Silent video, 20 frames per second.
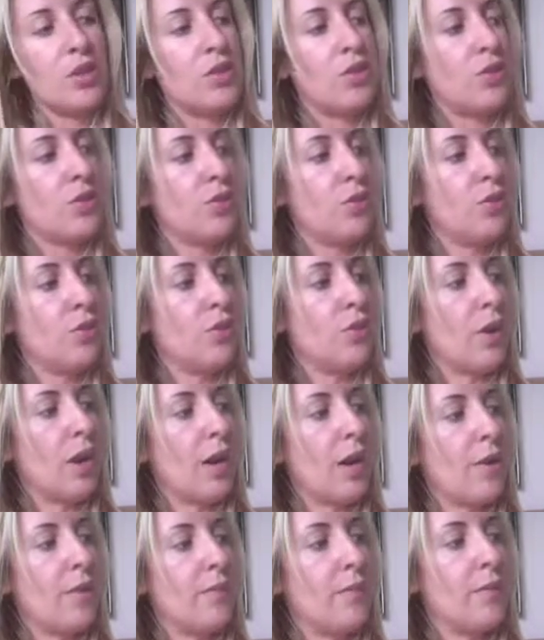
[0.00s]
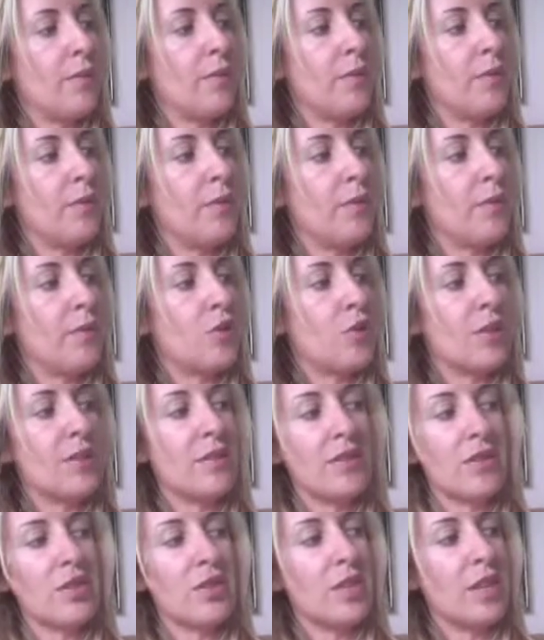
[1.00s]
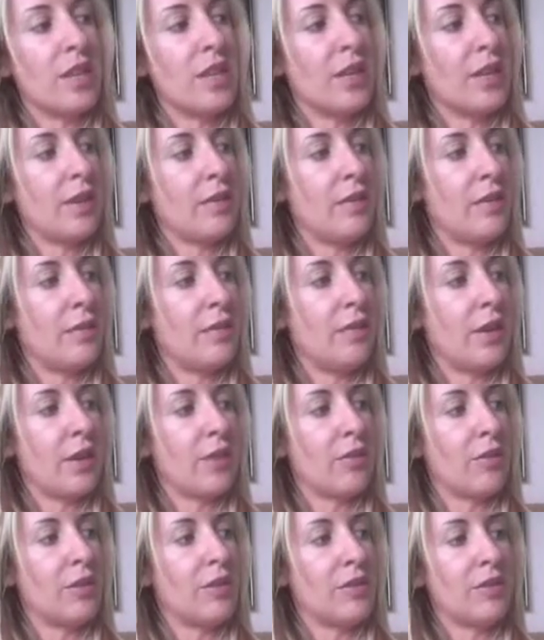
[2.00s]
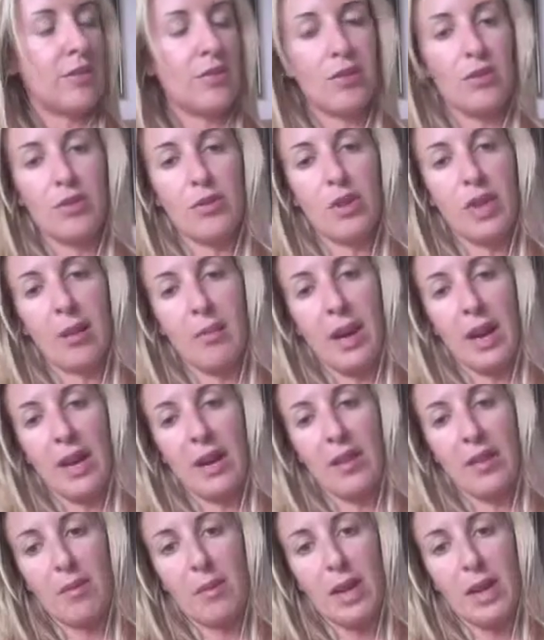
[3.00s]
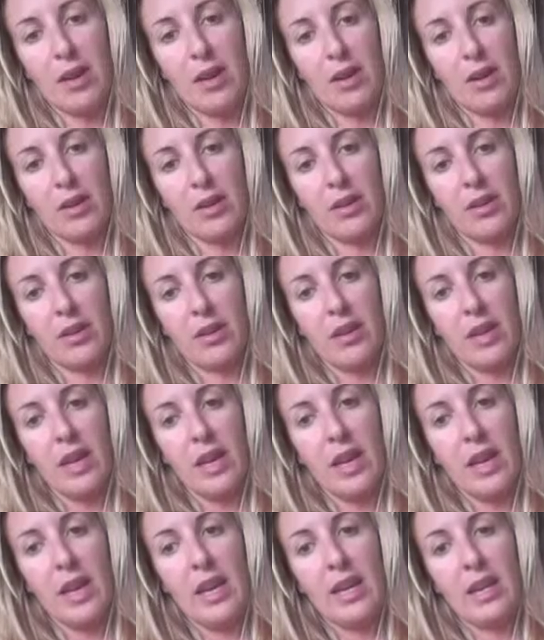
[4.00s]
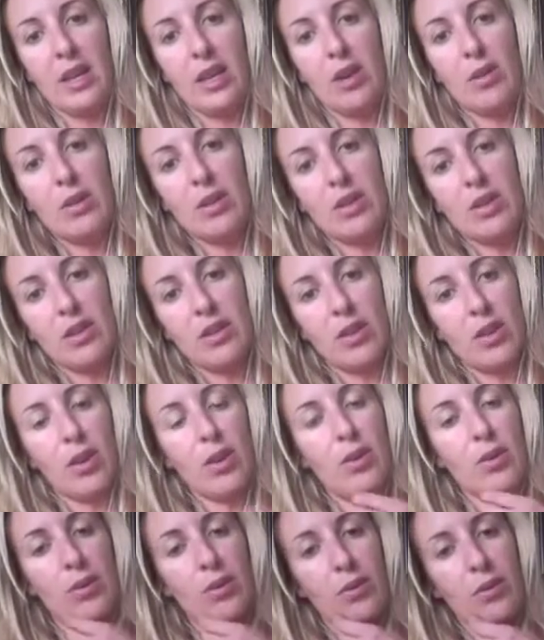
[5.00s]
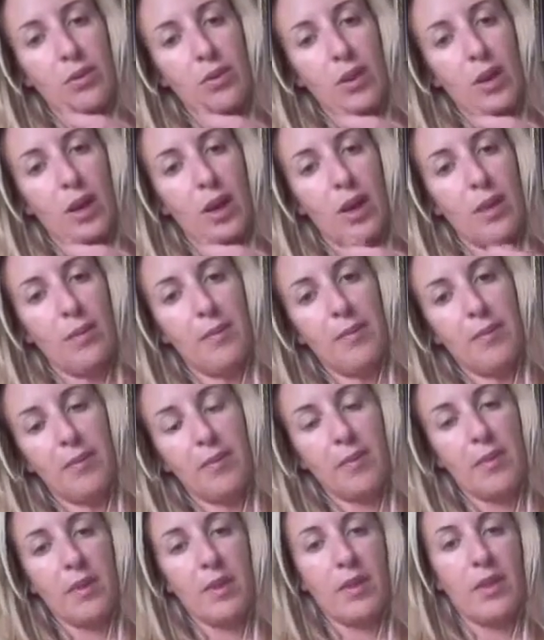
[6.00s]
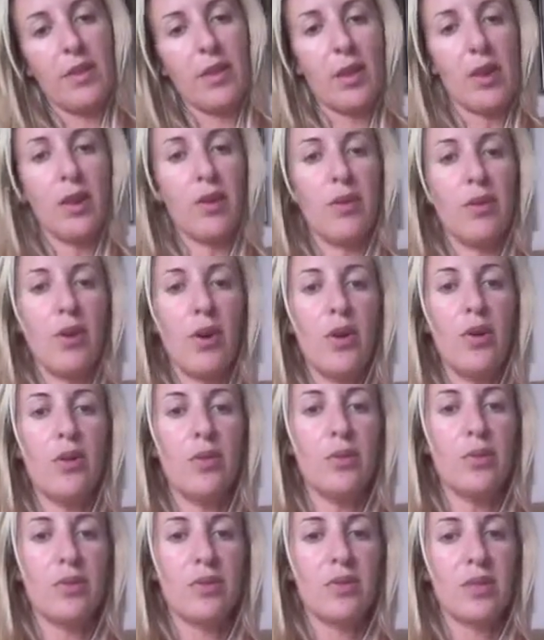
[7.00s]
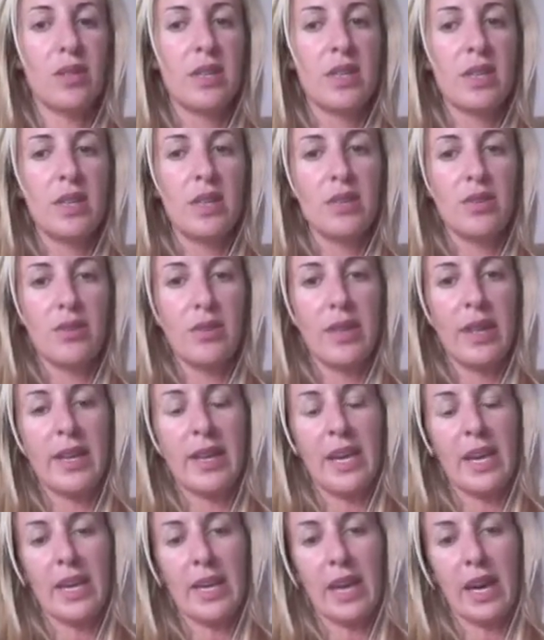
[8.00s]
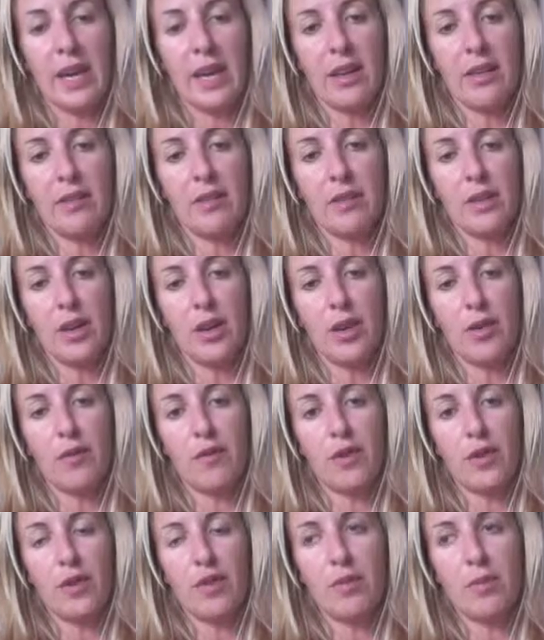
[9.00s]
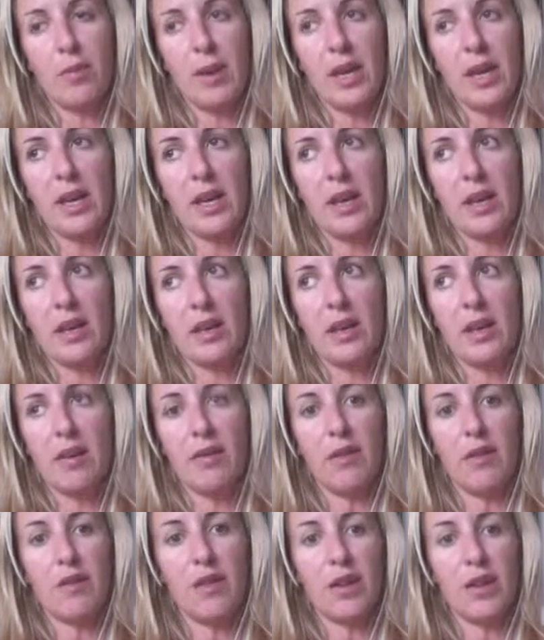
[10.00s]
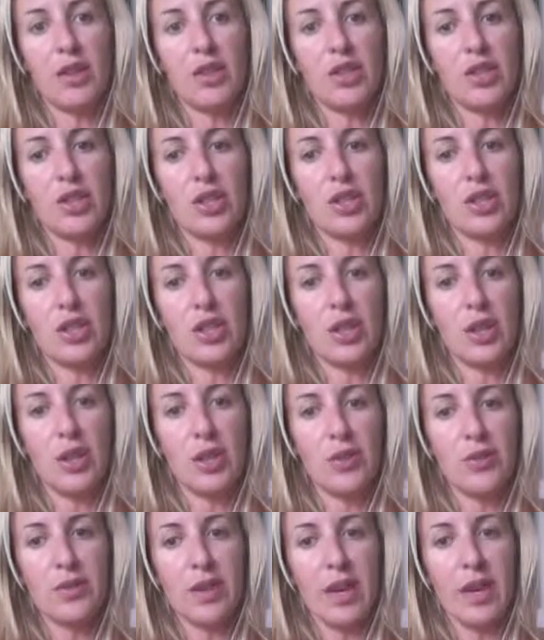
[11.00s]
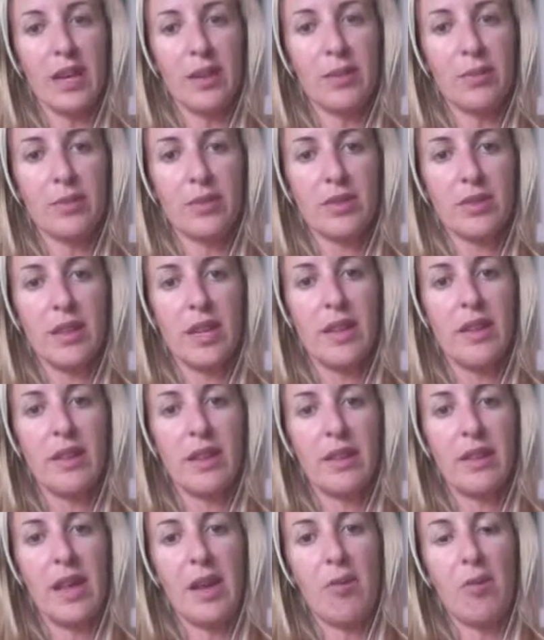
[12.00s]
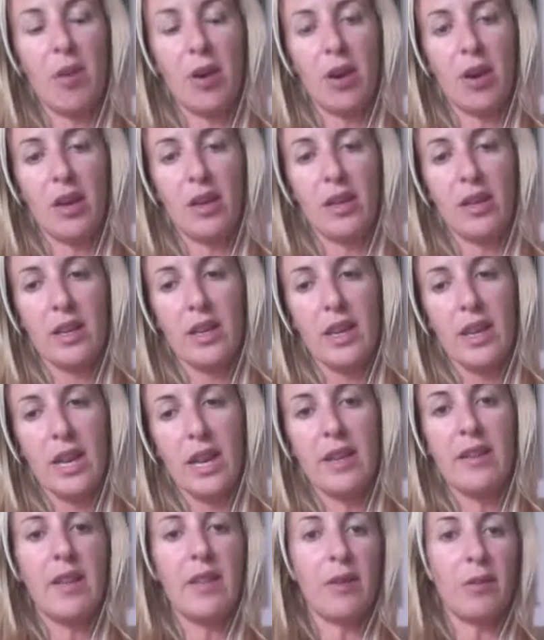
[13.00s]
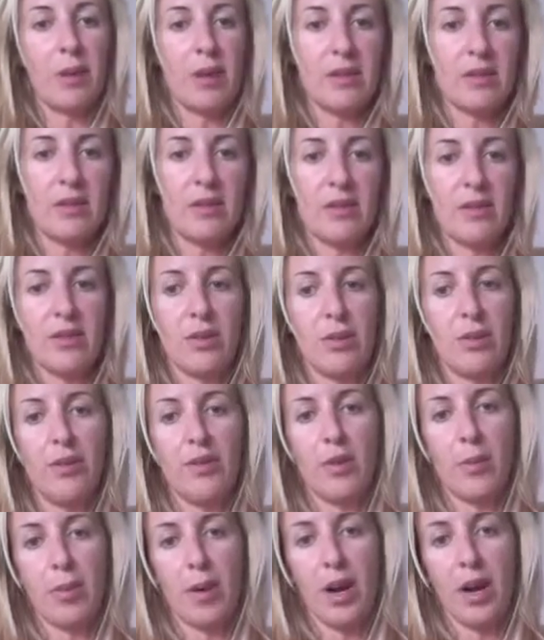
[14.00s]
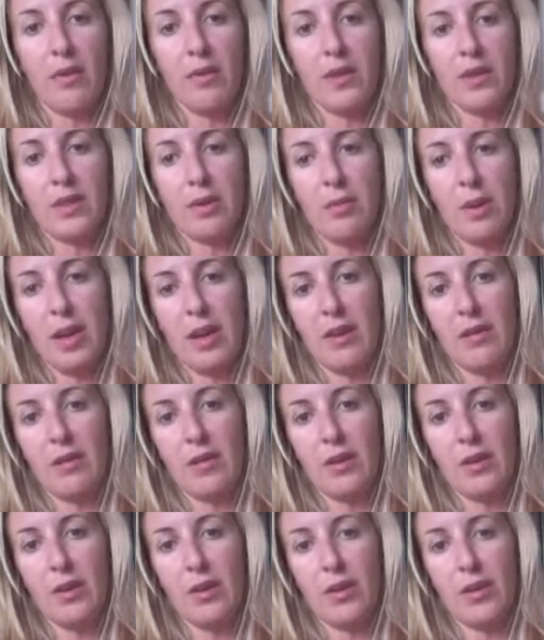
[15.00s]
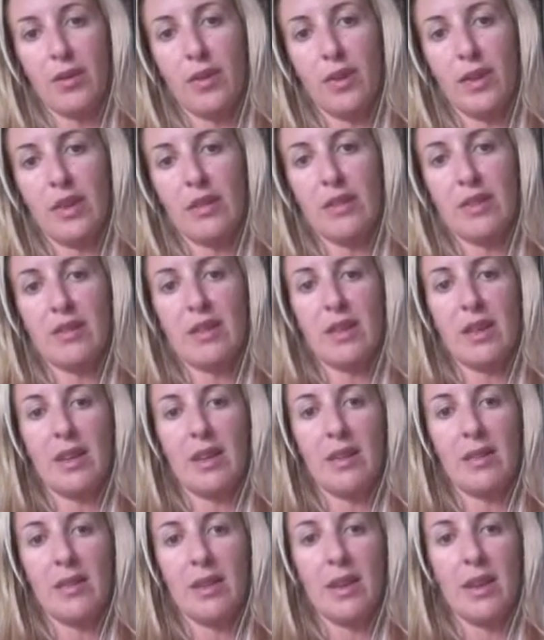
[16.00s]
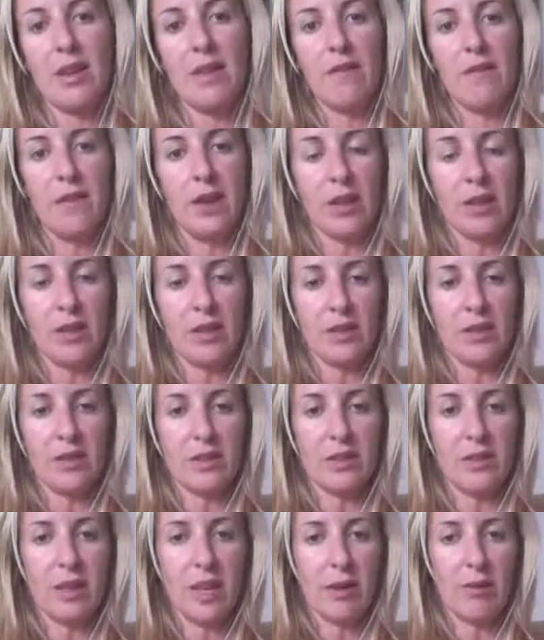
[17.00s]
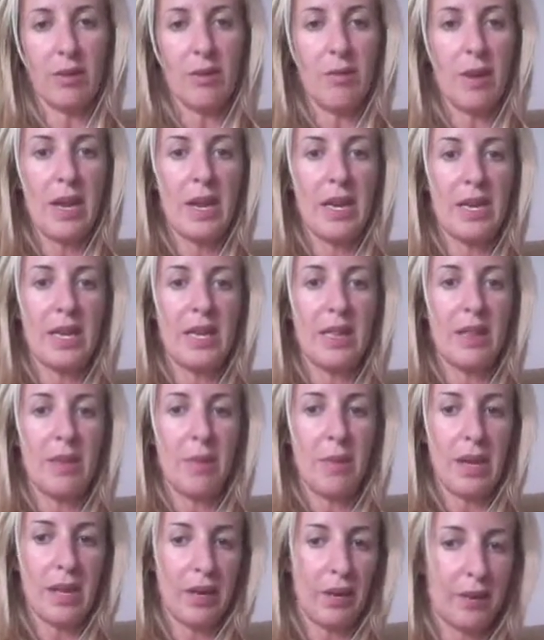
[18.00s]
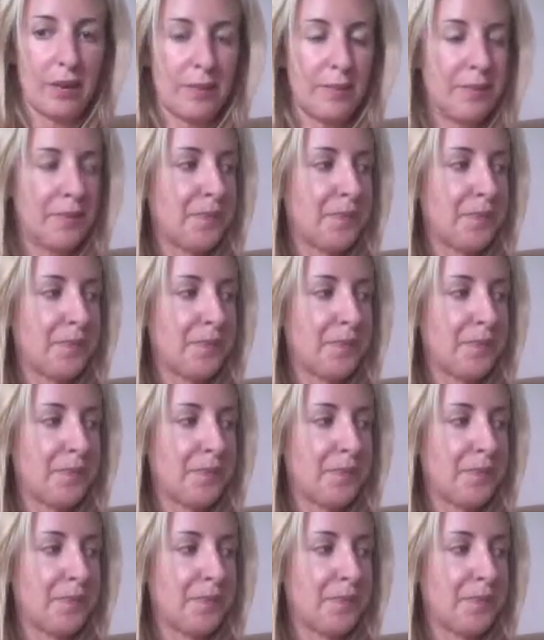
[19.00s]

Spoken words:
to transitioning veterans who come out of the manor and go into their own homes. So they get kind of, first pick of the furniture and clothes items that they want, and then the rest is sold for profit to pay for the existing veterans that remain in the manor.